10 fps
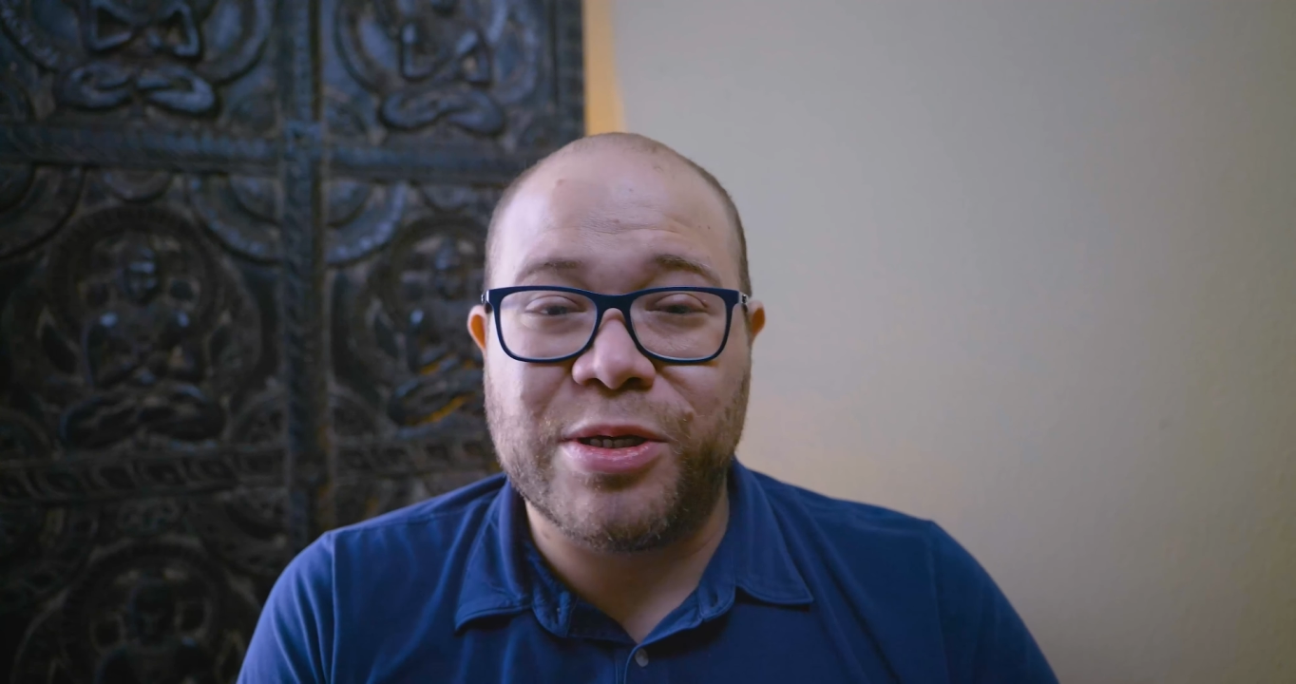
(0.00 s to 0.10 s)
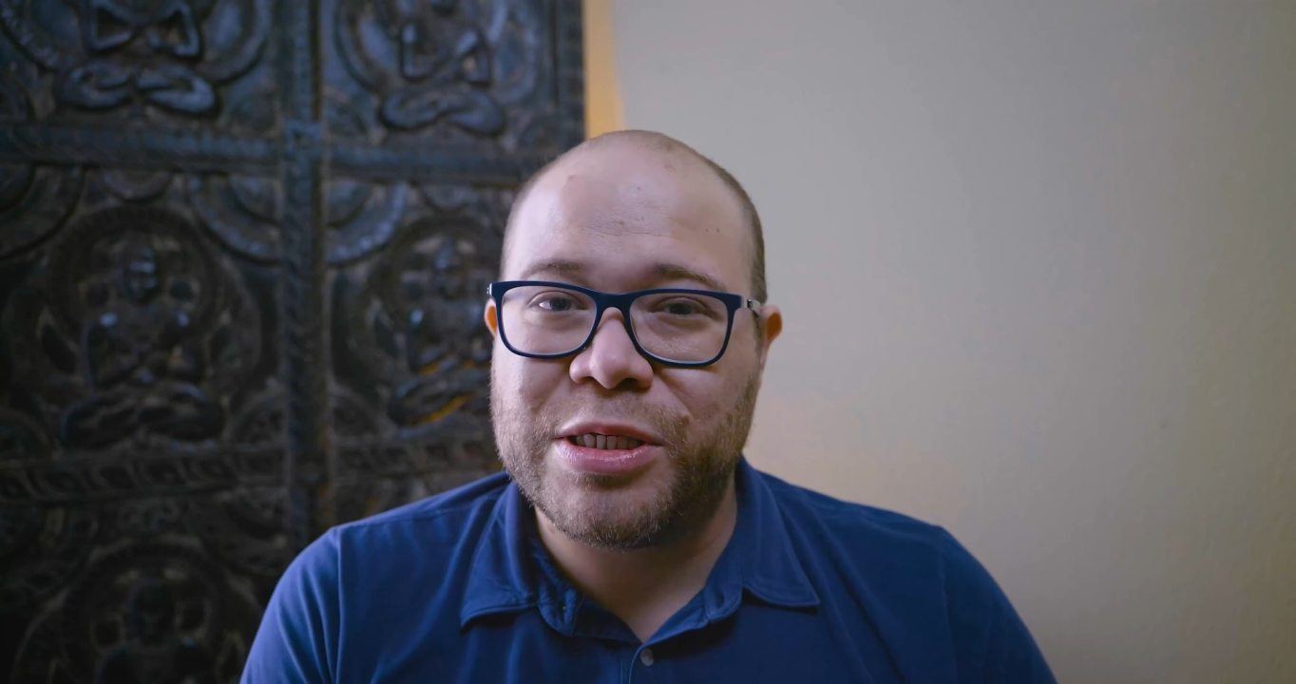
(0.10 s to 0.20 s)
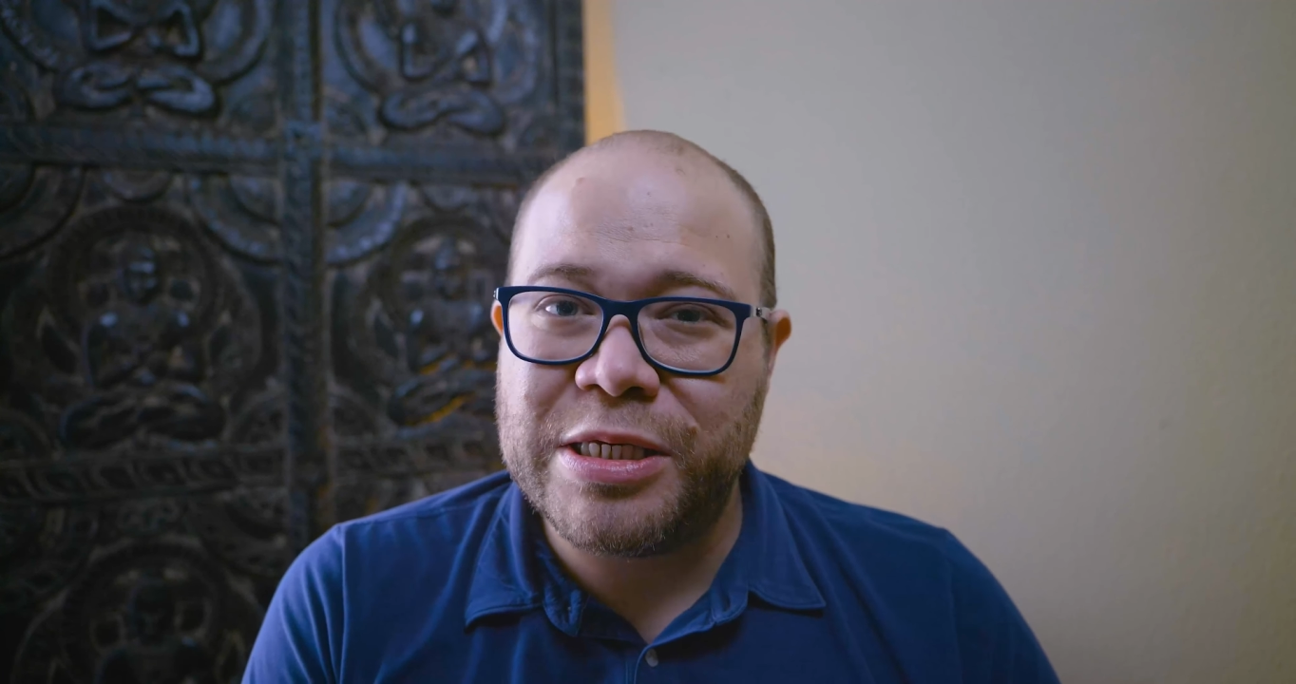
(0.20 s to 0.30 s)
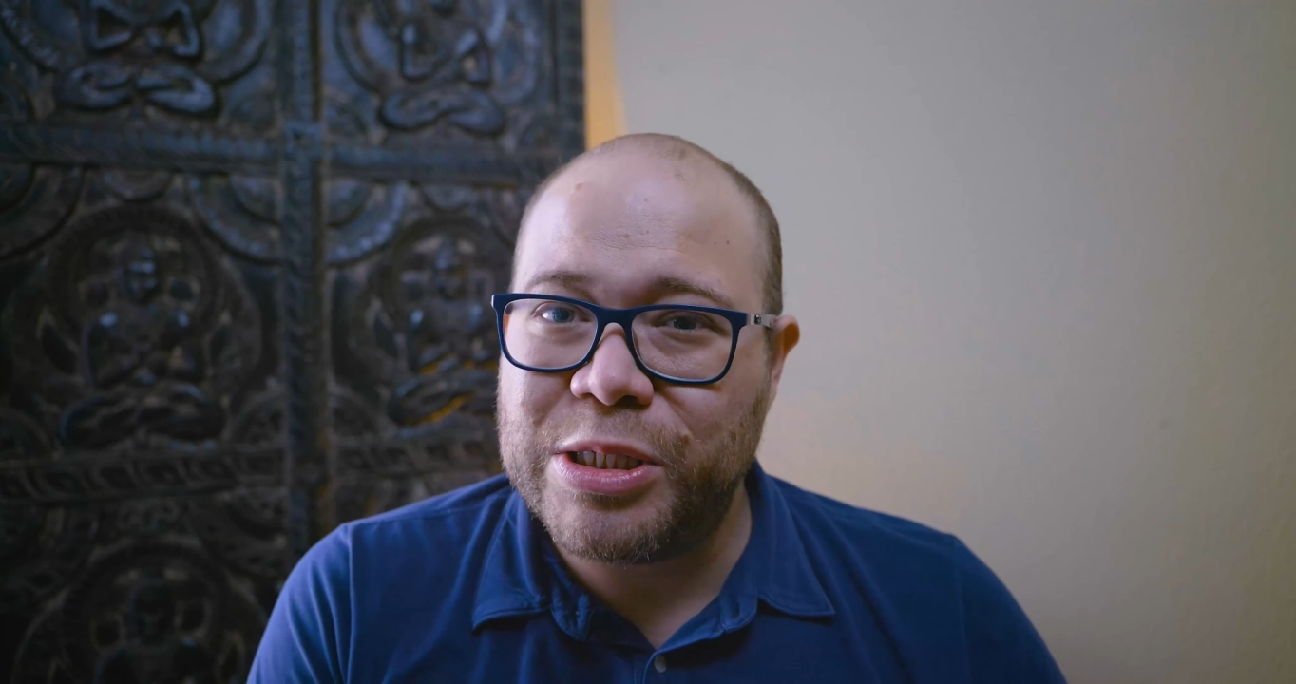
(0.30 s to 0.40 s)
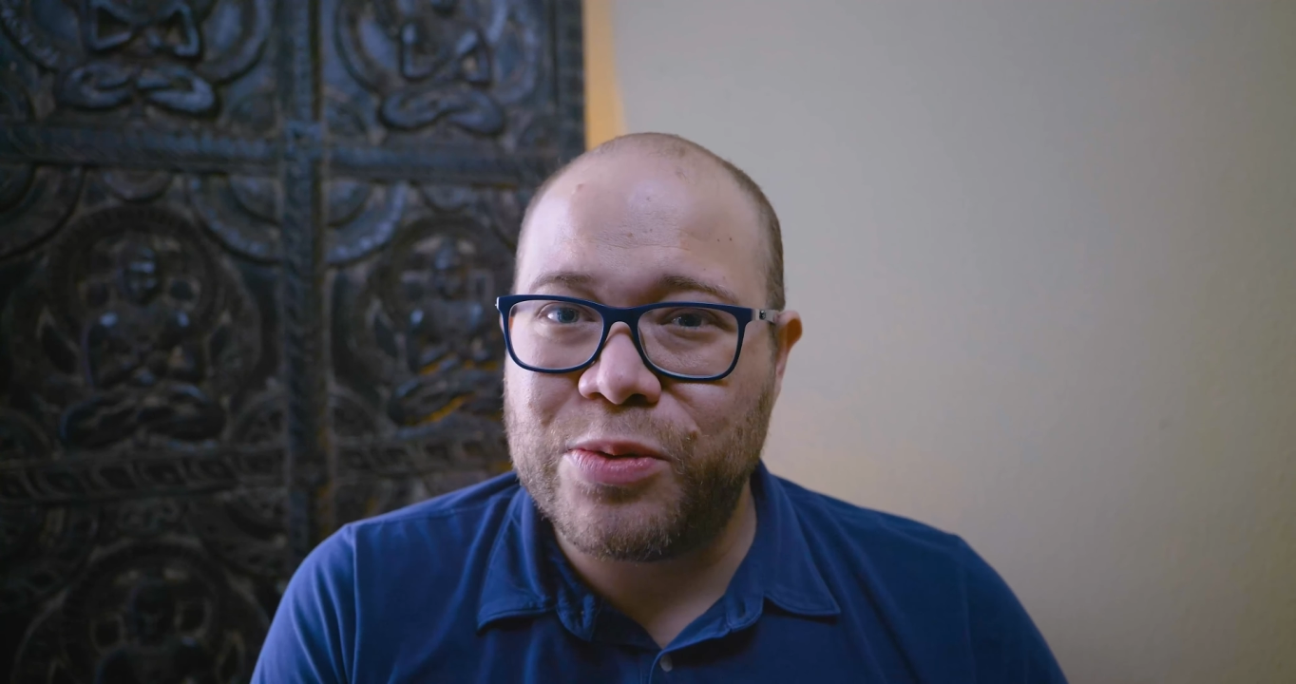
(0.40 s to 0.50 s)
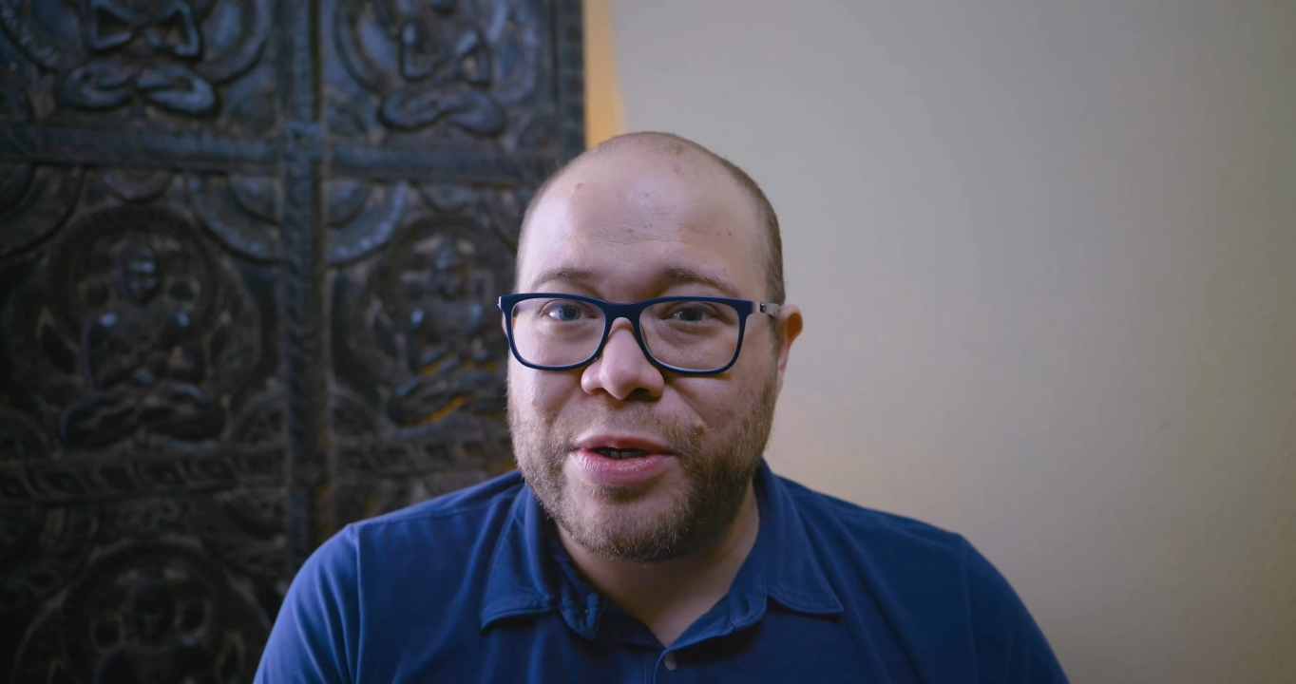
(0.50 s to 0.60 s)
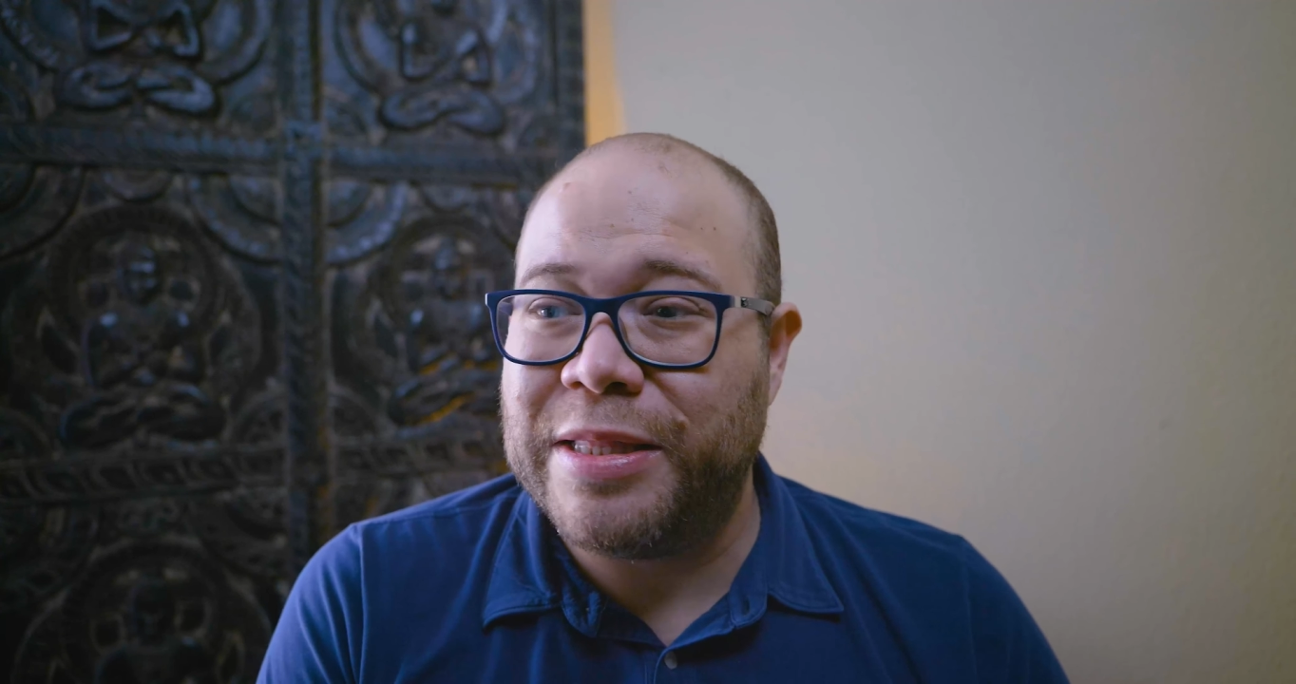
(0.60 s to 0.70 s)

C-suite